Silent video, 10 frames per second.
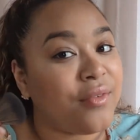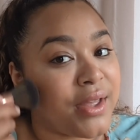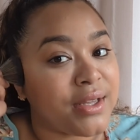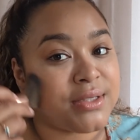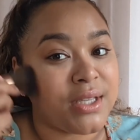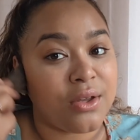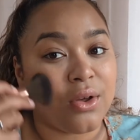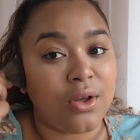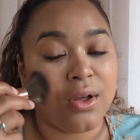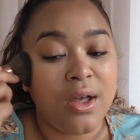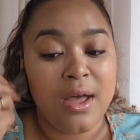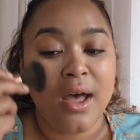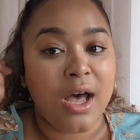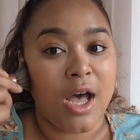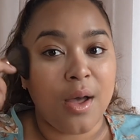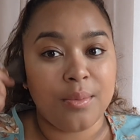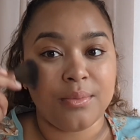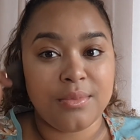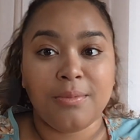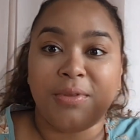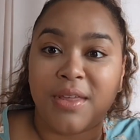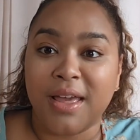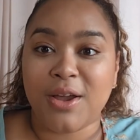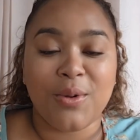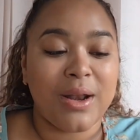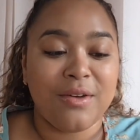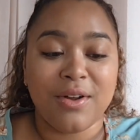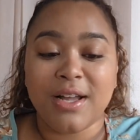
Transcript: like a single thing or whatever.